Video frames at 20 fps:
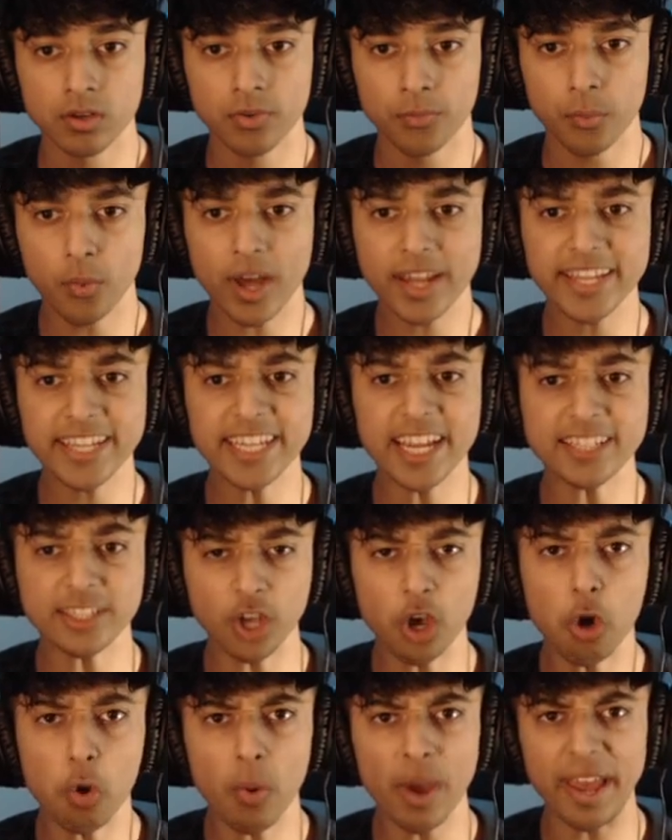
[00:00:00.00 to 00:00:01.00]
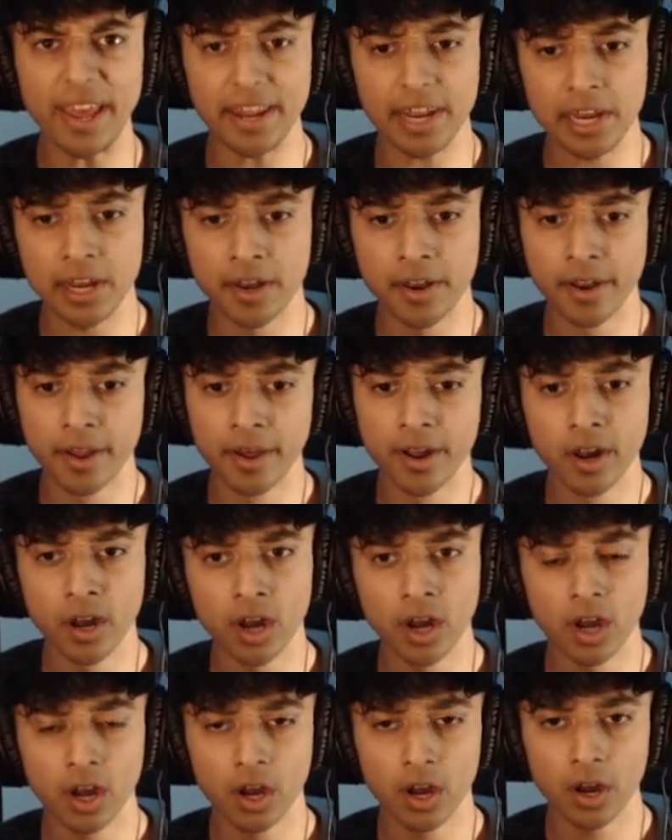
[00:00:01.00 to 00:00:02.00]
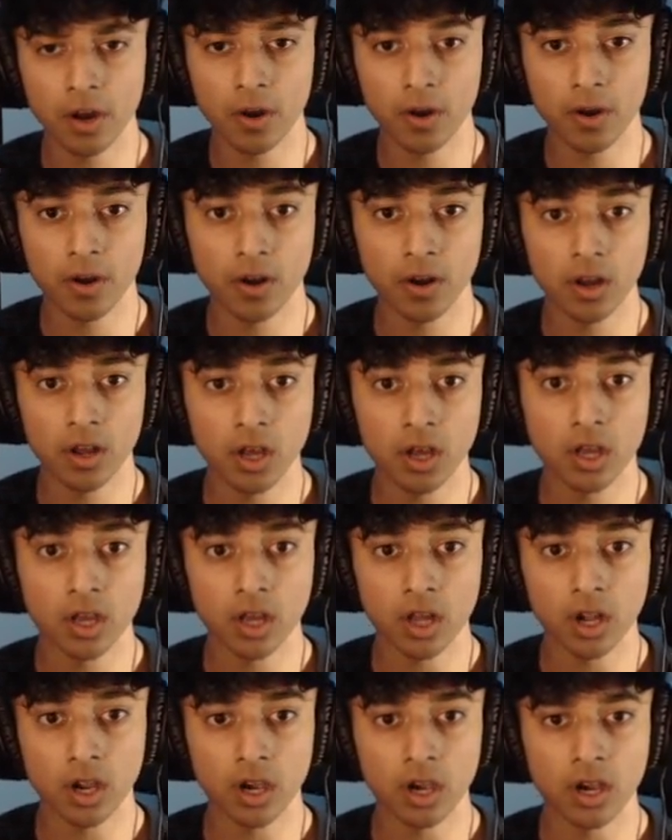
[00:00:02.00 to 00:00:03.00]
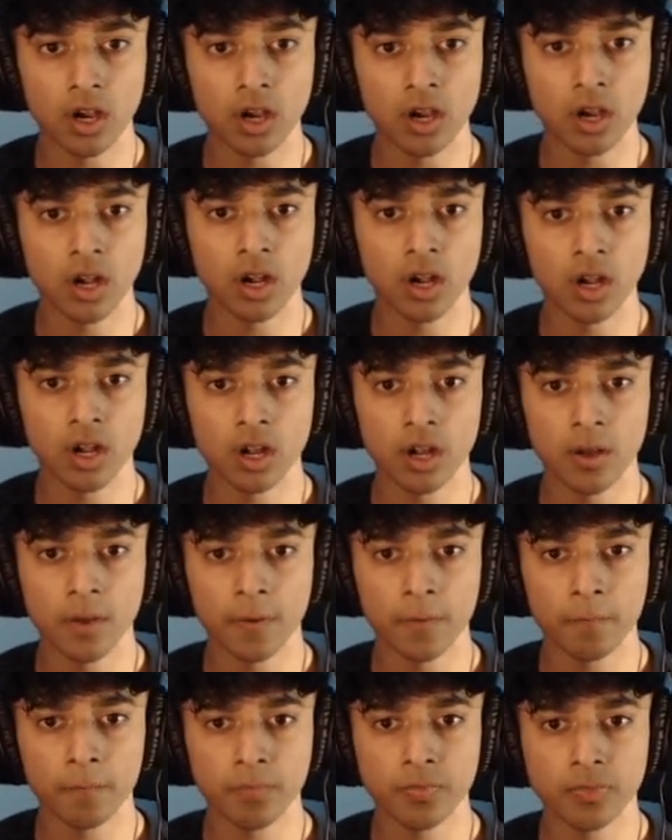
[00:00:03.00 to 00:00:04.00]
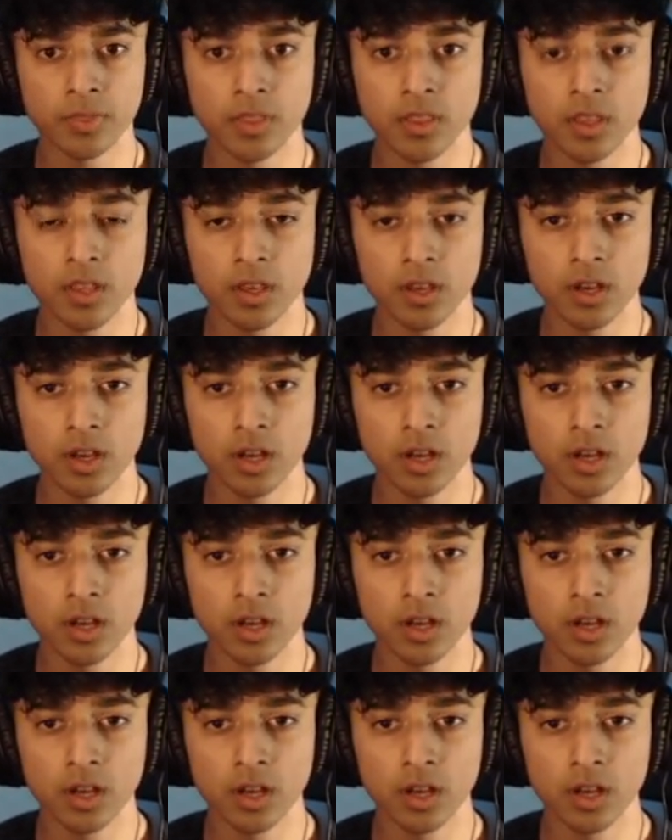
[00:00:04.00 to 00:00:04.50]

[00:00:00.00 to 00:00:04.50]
What are you doing? Ow. Leave